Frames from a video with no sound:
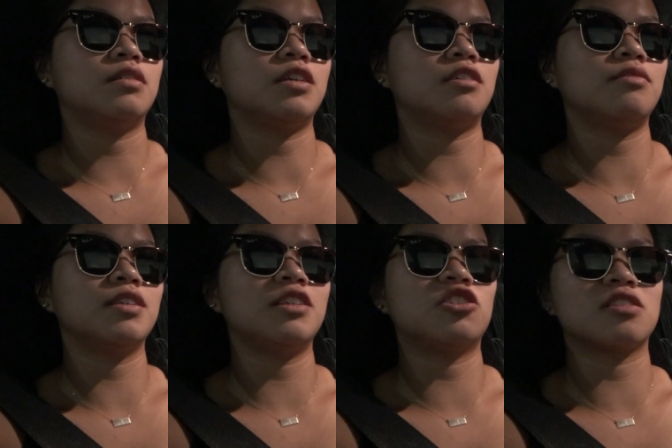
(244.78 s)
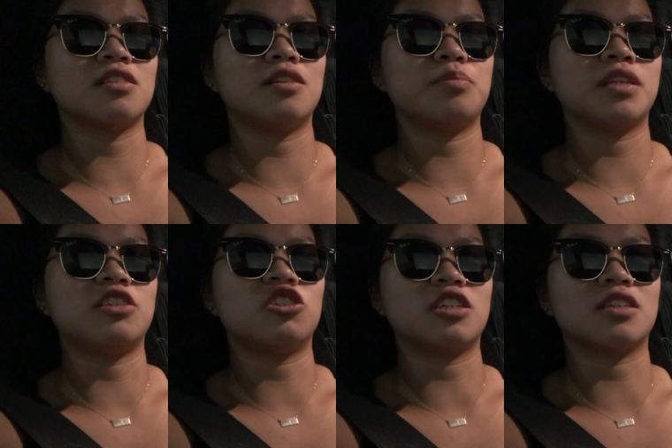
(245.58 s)
I don't really just like
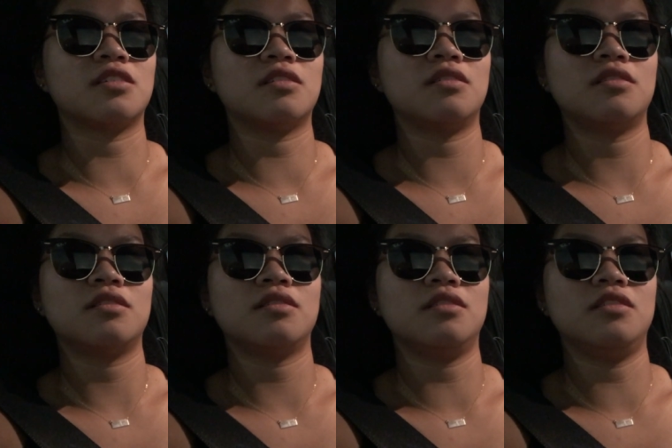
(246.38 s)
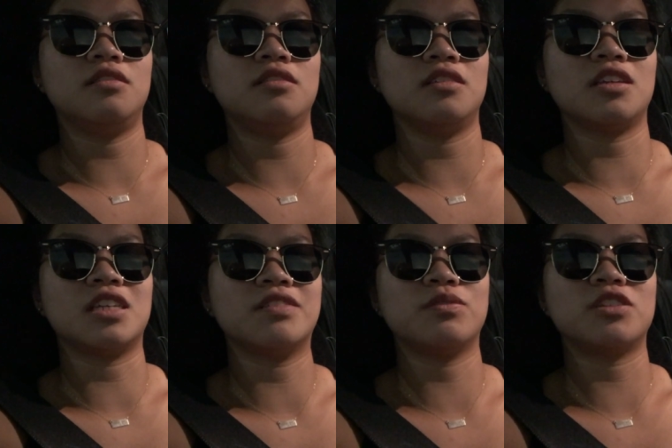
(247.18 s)
plain chicken. Like,
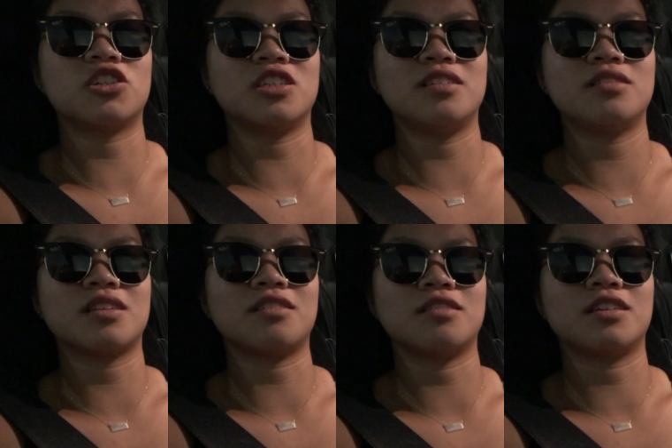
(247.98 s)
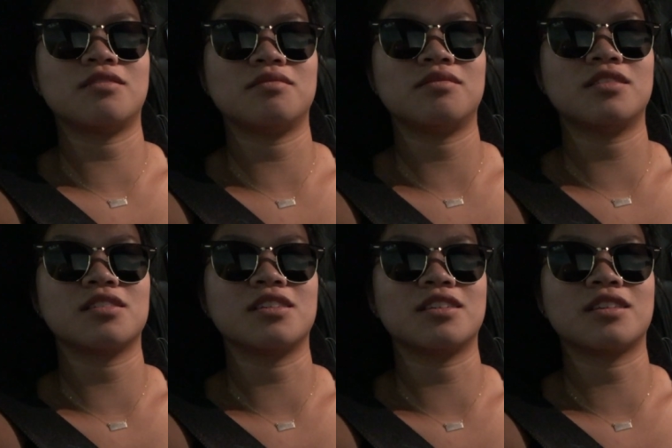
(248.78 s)
even with cheese, I don't know,
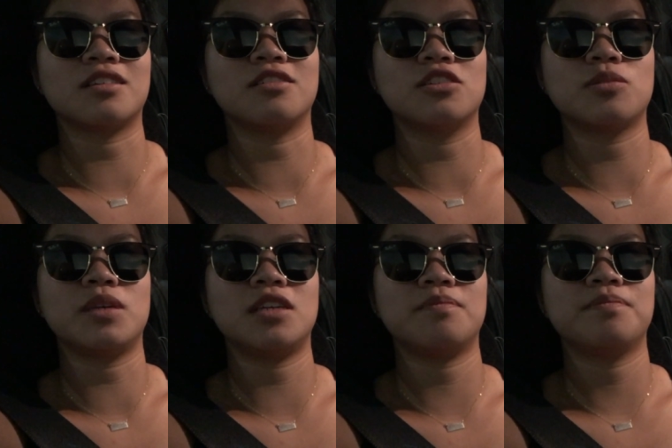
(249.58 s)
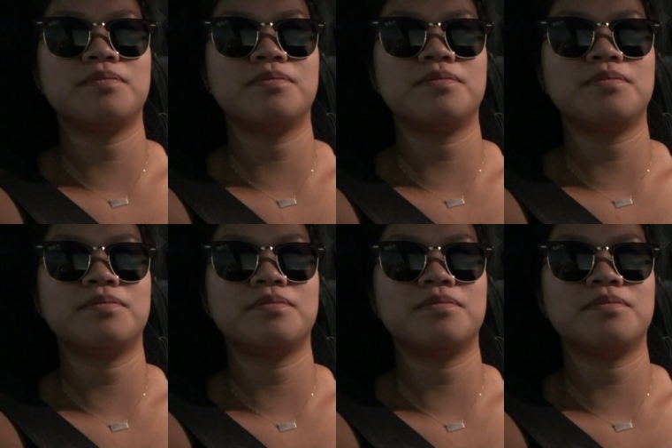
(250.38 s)
it's not that good to me.